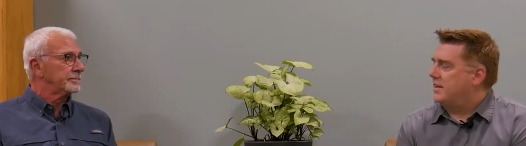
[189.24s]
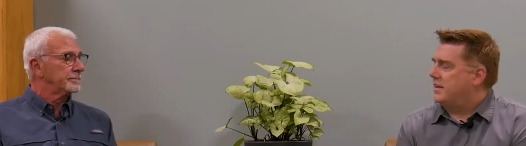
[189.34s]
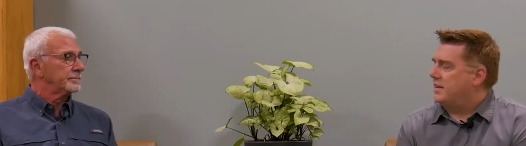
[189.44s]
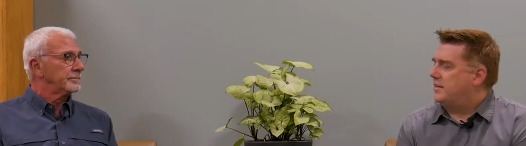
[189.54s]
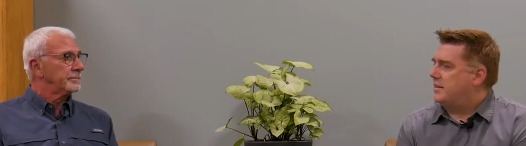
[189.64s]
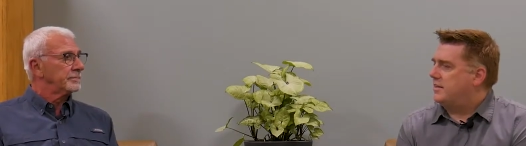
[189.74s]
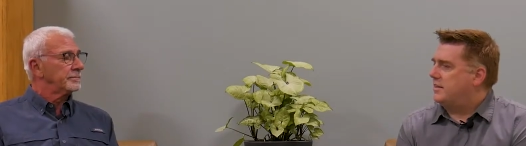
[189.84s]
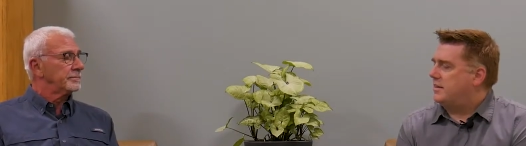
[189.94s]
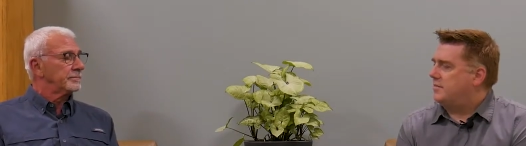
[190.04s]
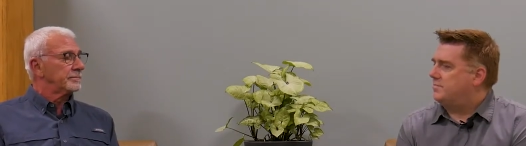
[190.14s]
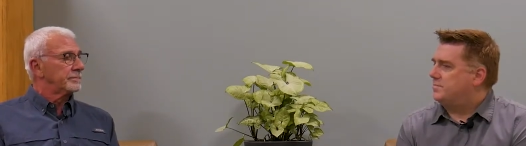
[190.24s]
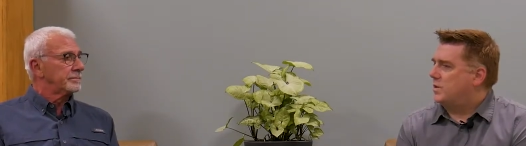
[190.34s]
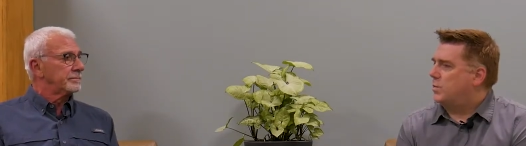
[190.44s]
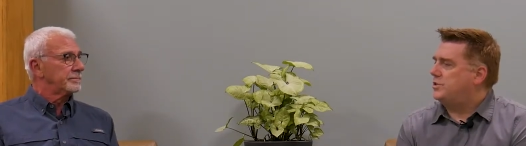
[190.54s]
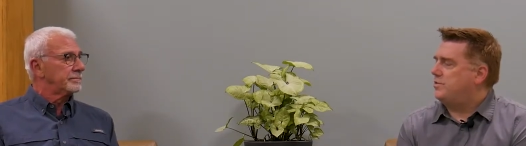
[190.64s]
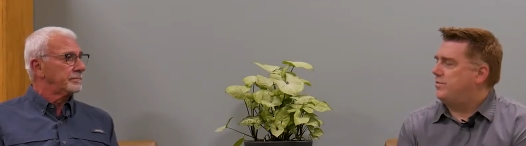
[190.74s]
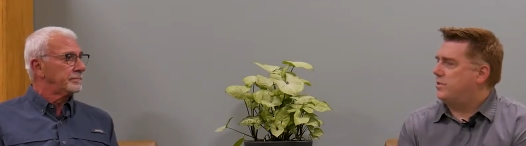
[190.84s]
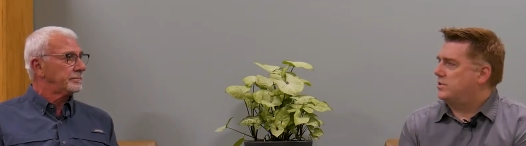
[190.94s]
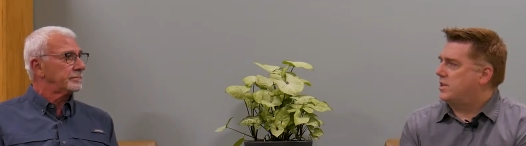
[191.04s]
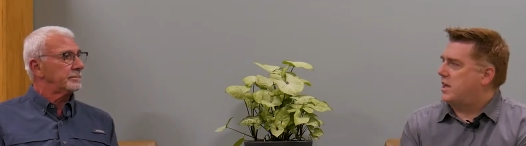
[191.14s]
Speaker 1: And then, um, once you
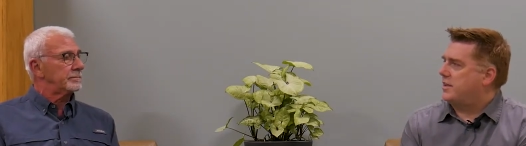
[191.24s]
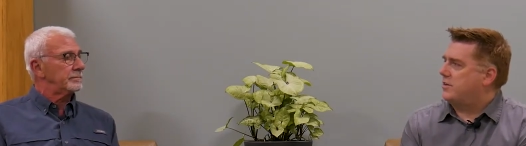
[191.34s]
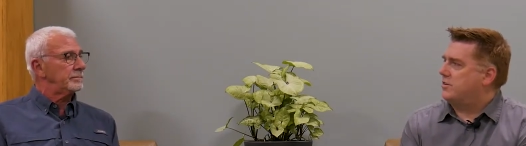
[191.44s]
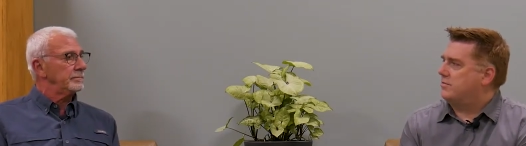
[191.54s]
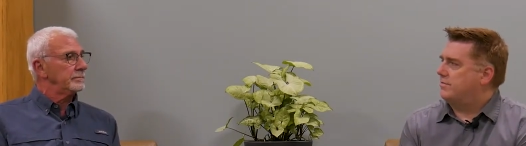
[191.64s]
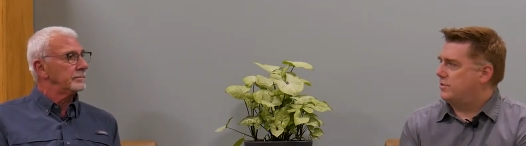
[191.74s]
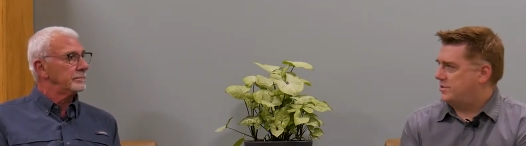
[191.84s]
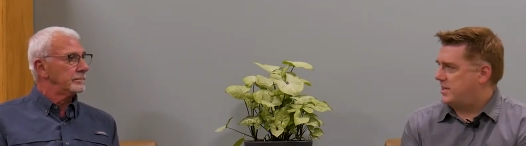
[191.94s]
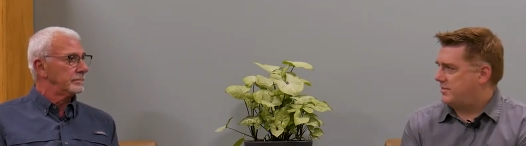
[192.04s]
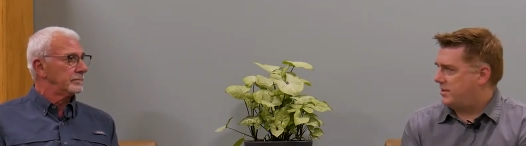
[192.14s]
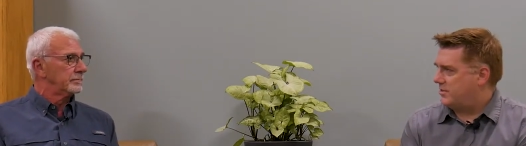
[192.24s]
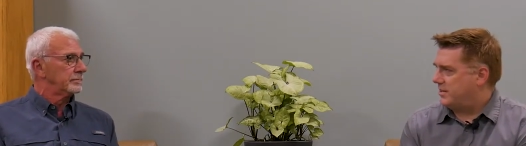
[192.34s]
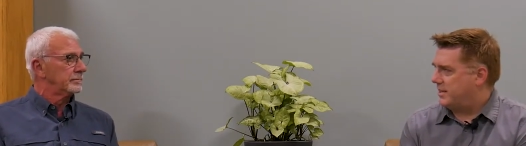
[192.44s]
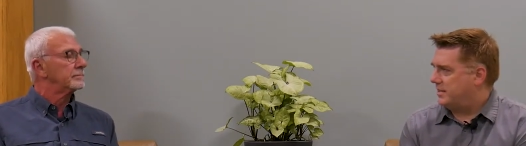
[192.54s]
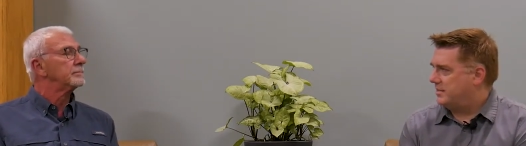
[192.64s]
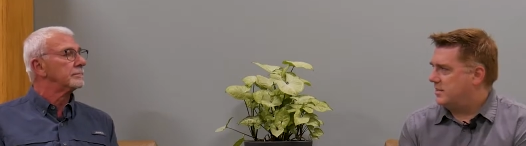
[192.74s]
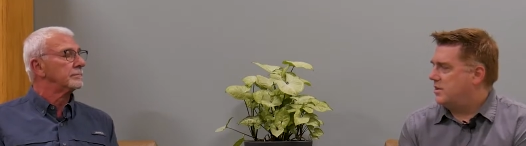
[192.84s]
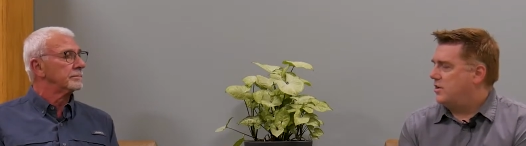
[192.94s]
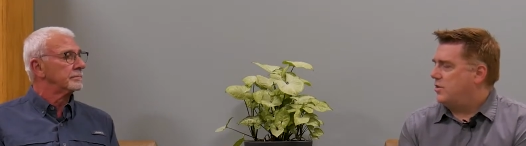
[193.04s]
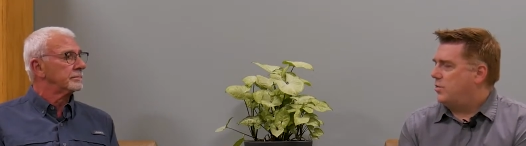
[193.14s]
first got your first set of hearing aids,
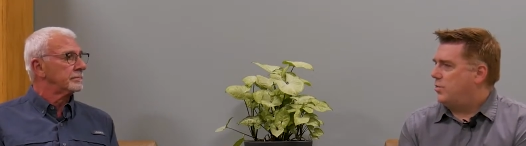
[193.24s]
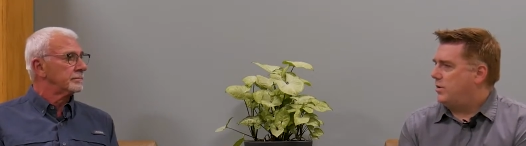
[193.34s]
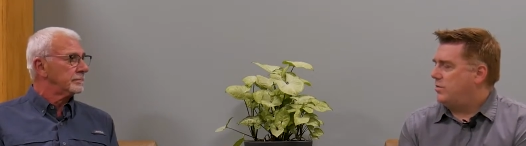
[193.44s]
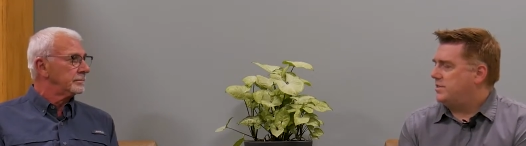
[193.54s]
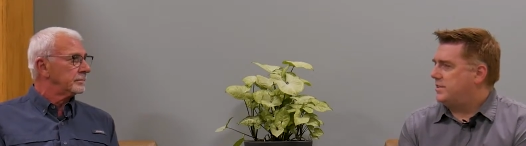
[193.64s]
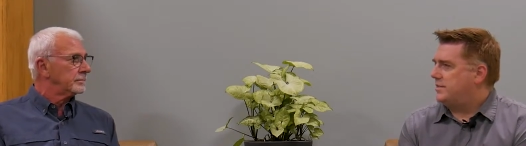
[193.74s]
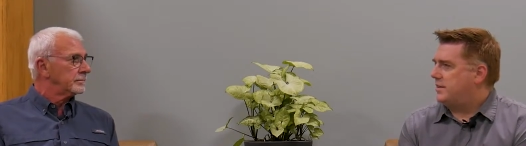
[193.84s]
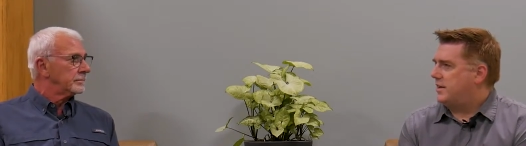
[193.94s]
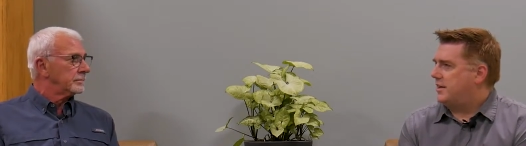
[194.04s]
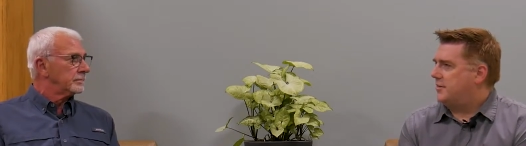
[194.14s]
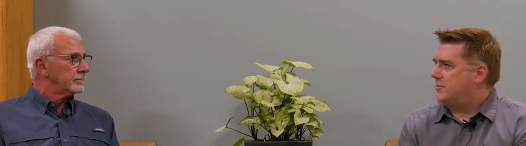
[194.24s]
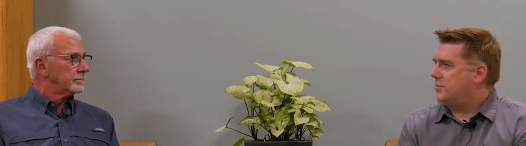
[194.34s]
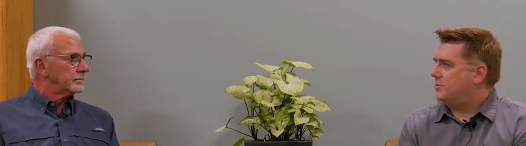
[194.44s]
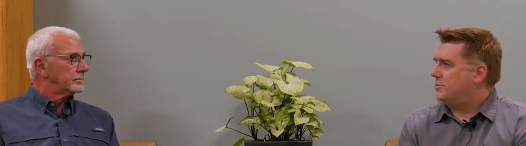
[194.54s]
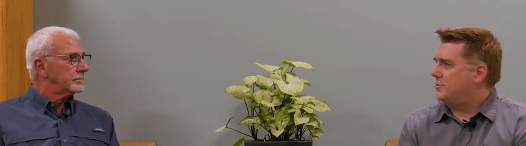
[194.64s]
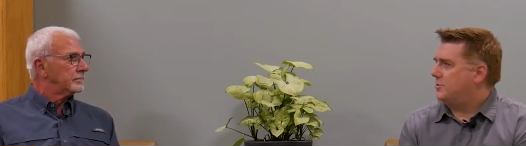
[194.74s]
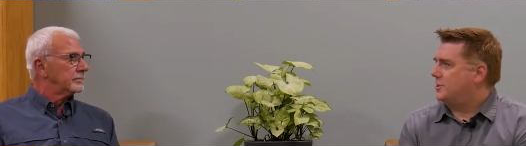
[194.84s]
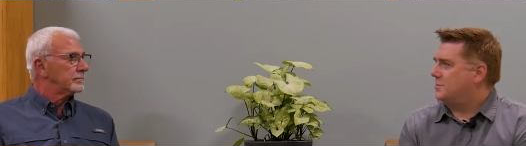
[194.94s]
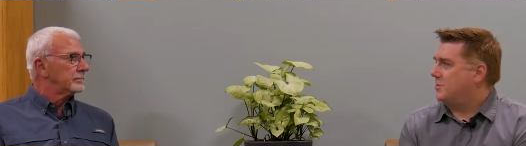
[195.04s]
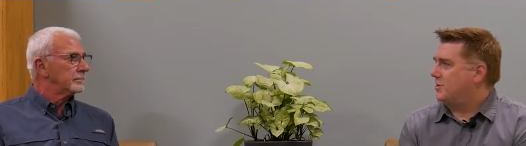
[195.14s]
what was it? Uh, what was your
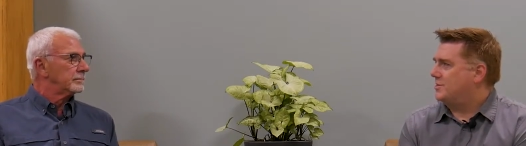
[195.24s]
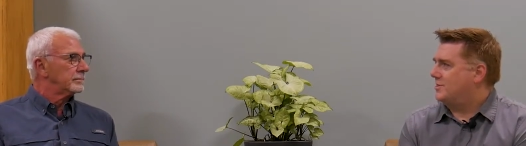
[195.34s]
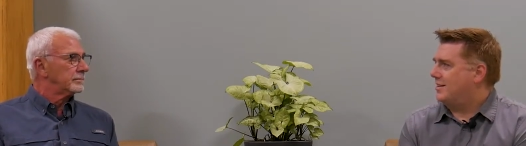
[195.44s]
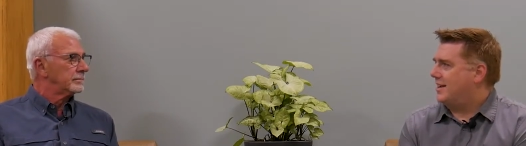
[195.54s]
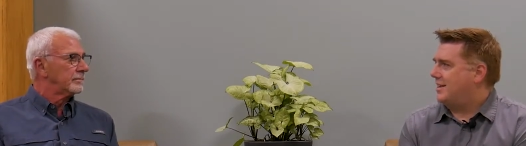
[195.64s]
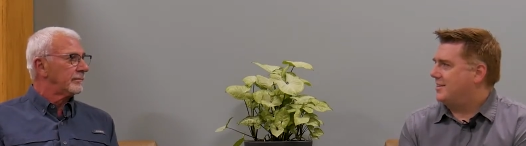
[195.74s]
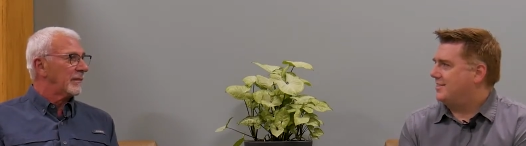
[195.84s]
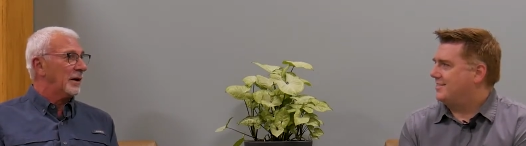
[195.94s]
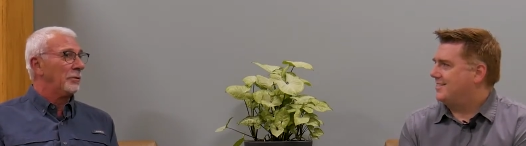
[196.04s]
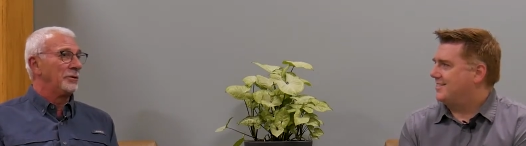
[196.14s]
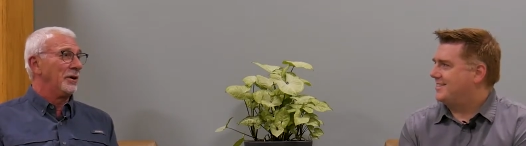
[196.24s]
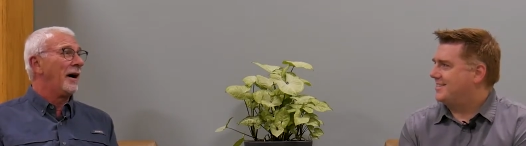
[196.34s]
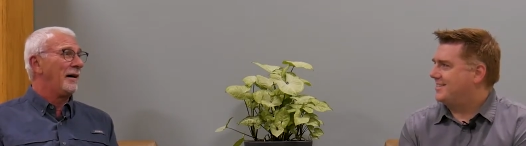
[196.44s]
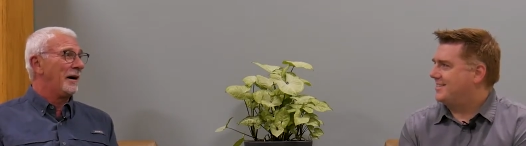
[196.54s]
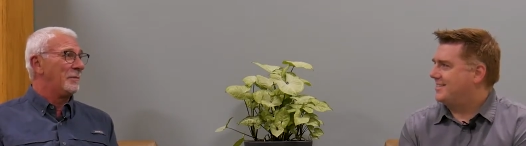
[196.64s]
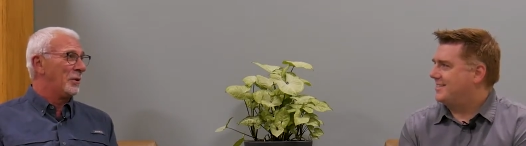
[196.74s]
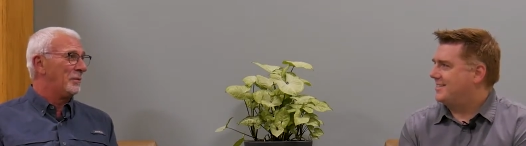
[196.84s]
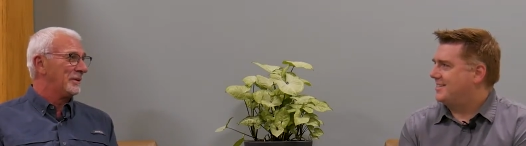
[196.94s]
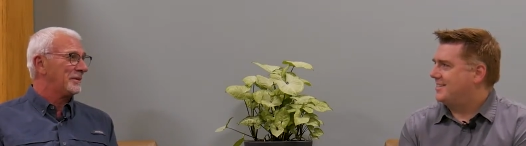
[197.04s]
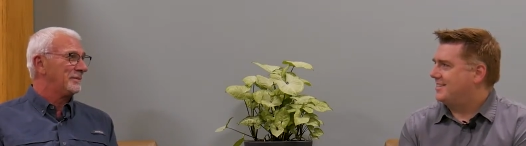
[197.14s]
Speaker 2: experience like? It was an aha
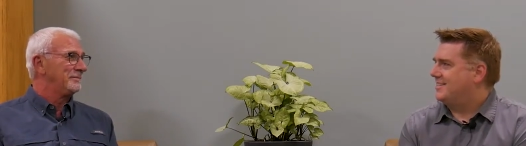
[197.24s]
moment.